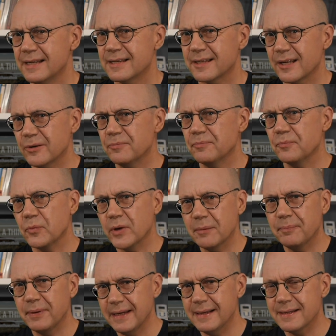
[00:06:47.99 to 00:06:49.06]
So we
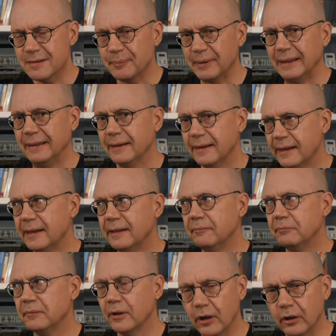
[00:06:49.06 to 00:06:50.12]
appear to be
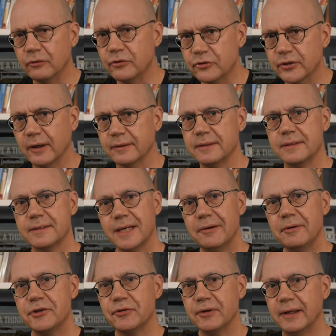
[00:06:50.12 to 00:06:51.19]
in uncharted
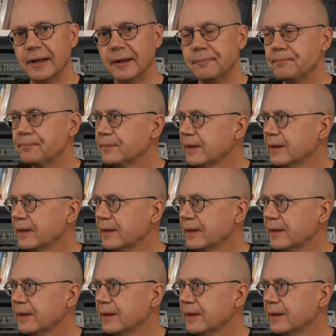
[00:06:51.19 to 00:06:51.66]
territory here.